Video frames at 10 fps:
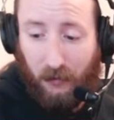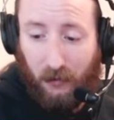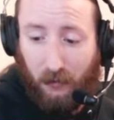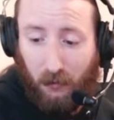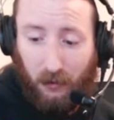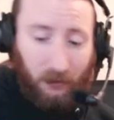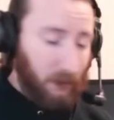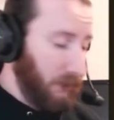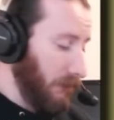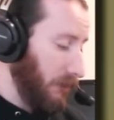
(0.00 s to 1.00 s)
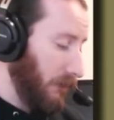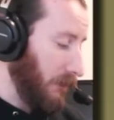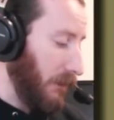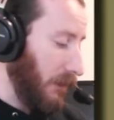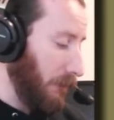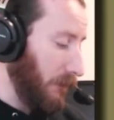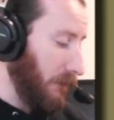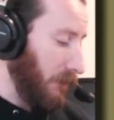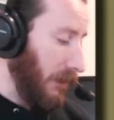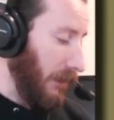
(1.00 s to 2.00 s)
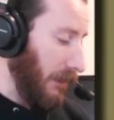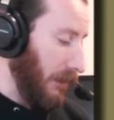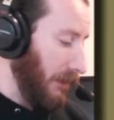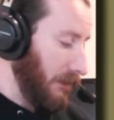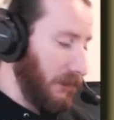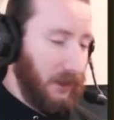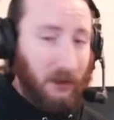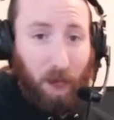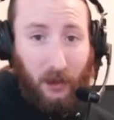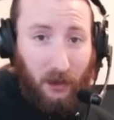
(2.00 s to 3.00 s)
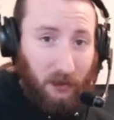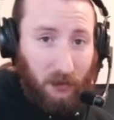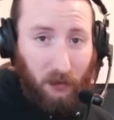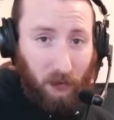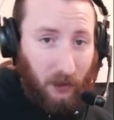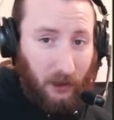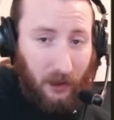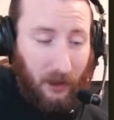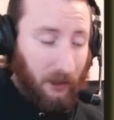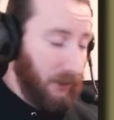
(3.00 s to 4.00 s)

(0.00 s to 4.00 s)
chord, the top triad is a diminished triad.